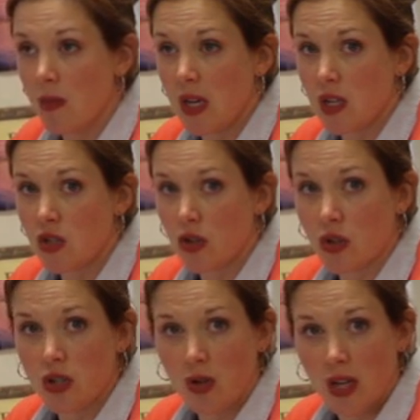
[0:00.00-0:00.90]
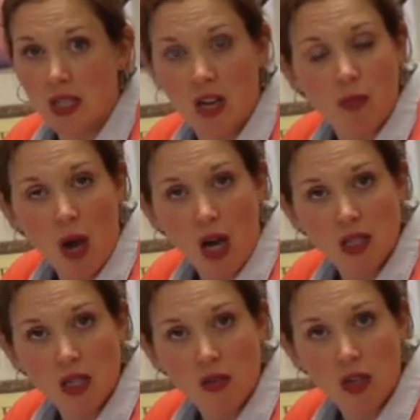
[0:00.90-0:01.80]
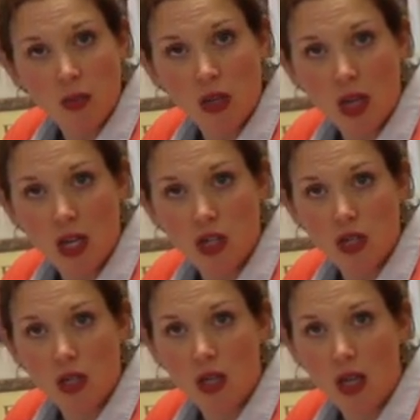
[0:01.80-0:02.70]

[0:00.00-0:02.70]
making sure that you guys have positive communication